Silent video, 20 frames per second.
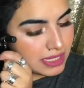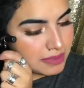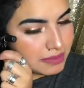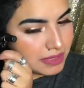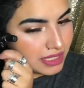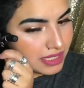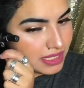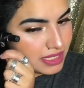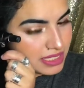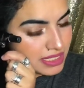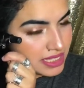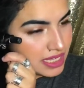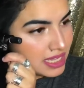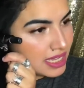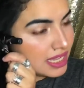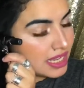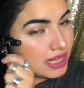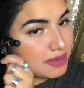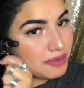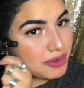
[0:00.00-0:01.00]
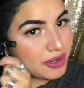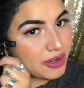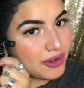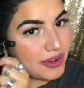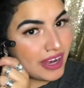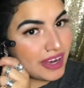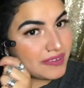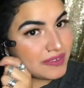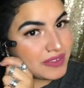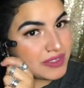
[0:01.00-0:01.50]
like, because I'm a
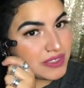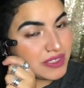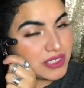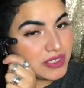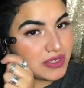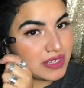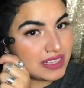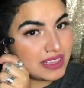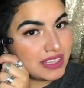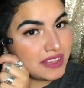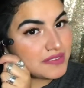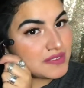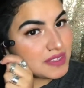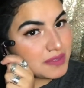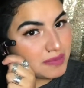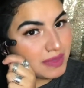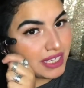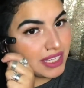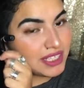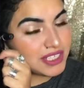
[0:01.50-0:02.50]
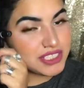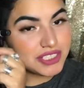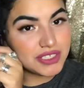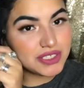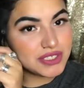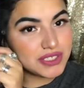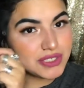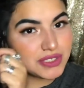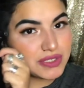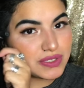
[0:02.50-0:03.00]
crafter, so I love to make
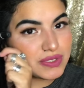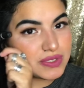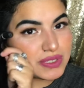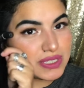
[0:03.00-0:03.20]
junk journals,